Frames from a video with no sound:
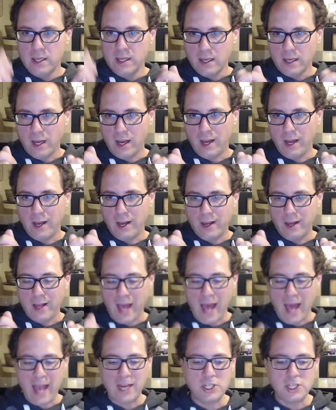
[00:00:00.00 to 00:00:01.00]

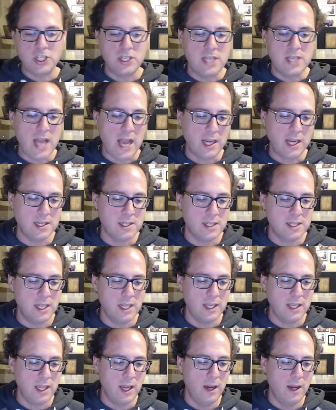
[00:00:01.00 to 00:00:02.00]
action decks that
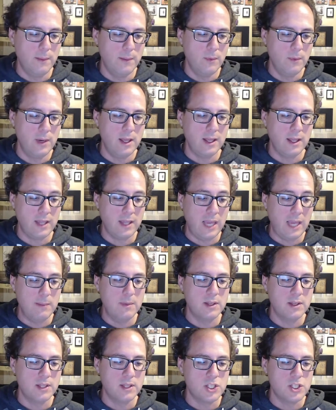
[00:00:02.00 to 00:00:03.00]
came
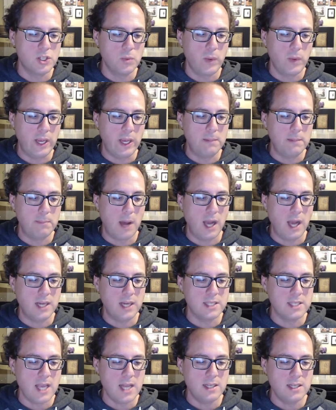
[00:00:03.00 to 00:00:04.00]
with the Suede box
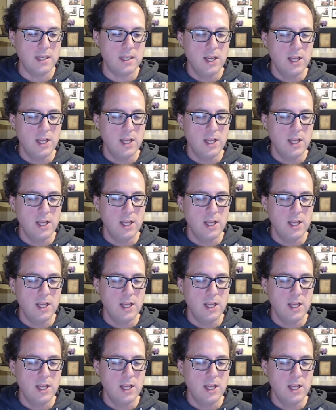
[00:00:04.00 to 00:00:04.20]
set.